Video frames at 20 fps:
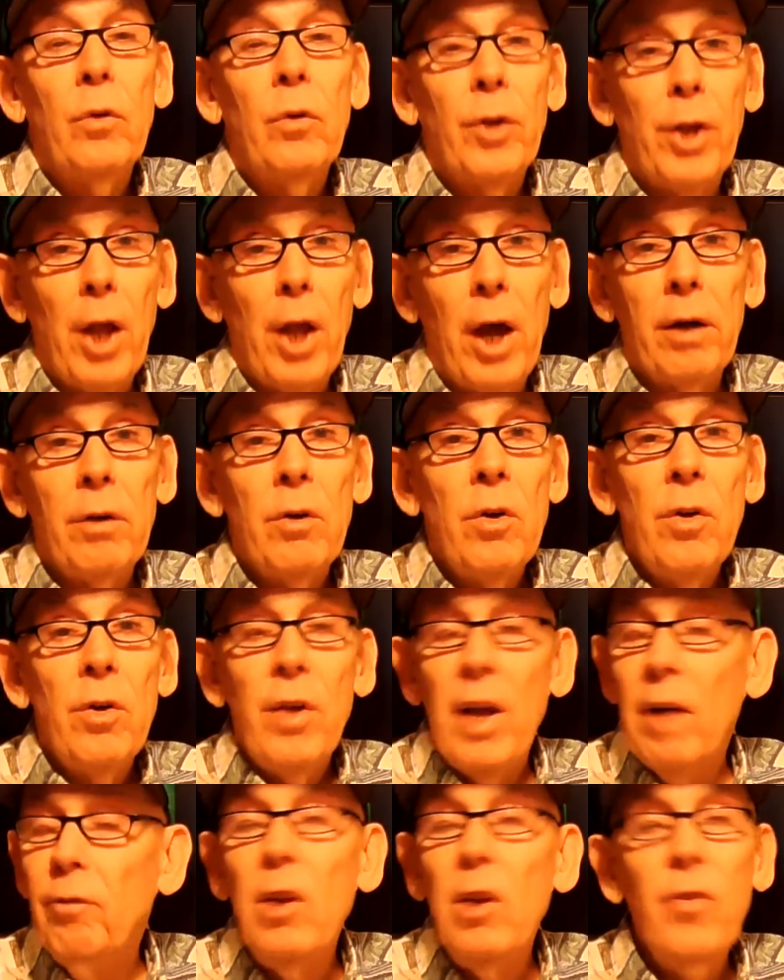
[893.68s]
Yeah.
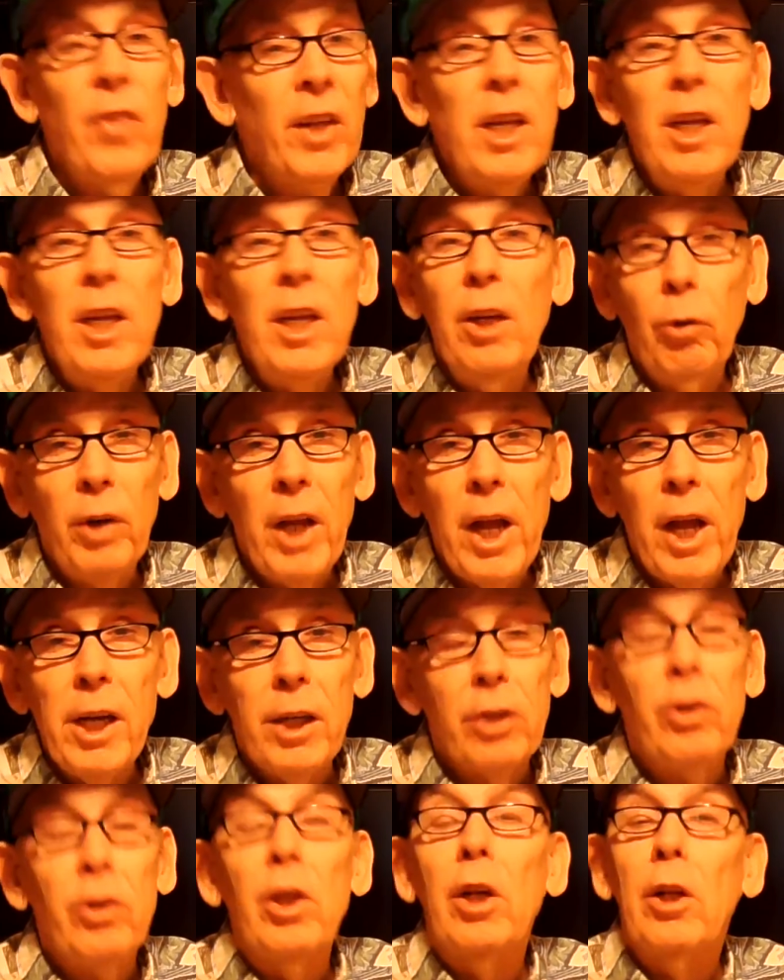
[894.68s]
Everything He
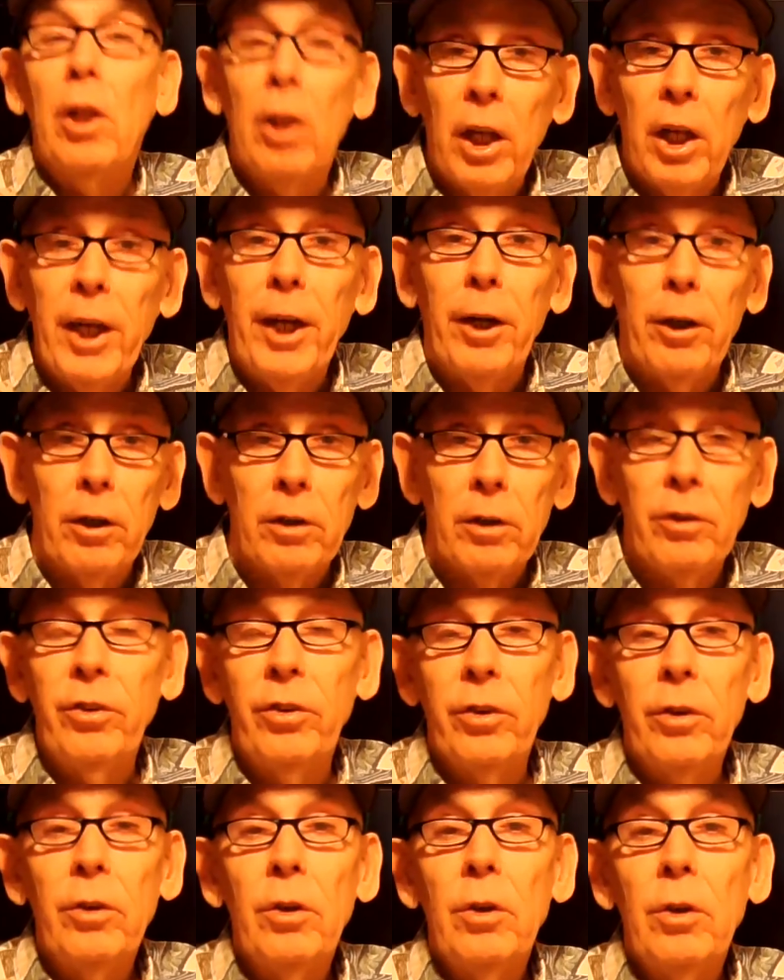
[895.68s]
created
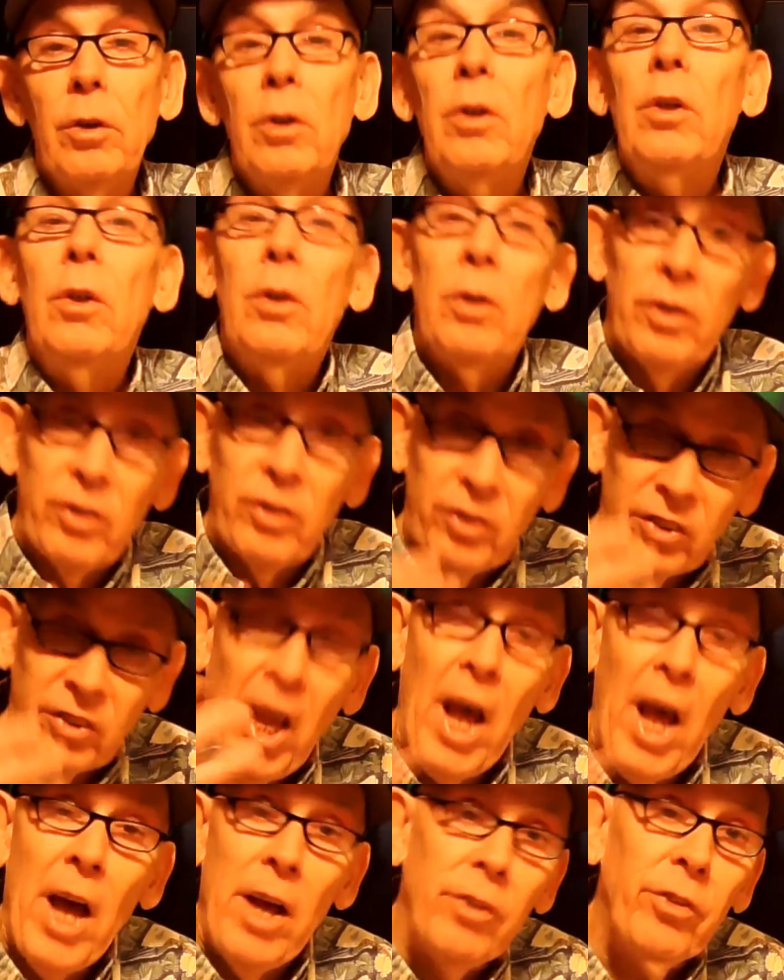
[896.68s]
declares,
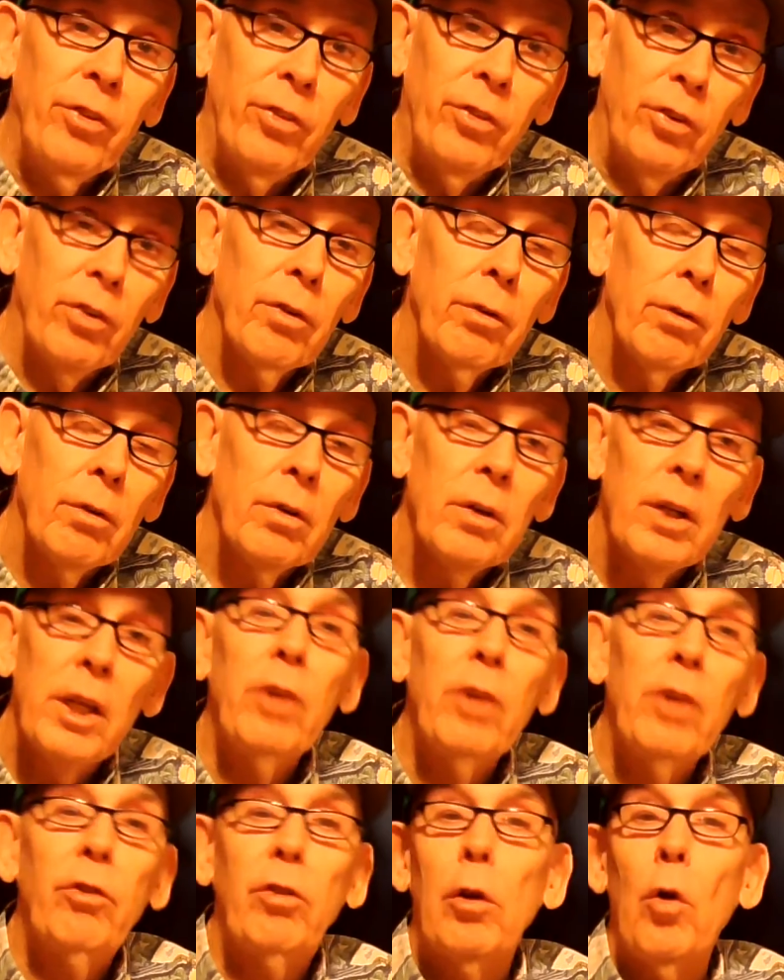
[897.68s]
says
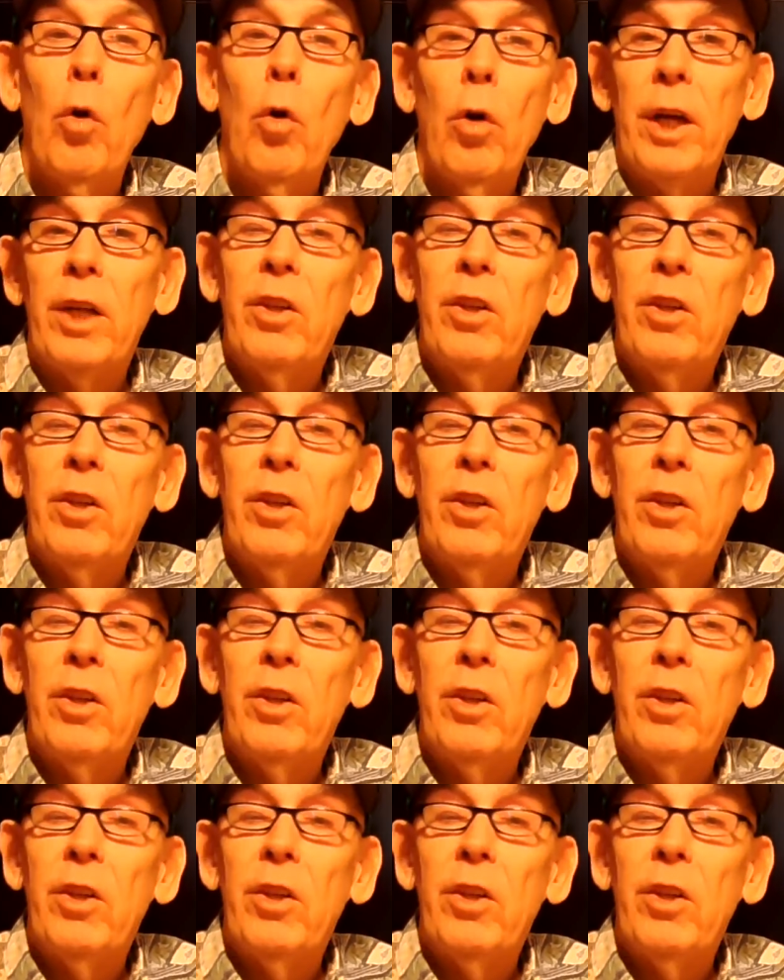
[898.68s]
His glory,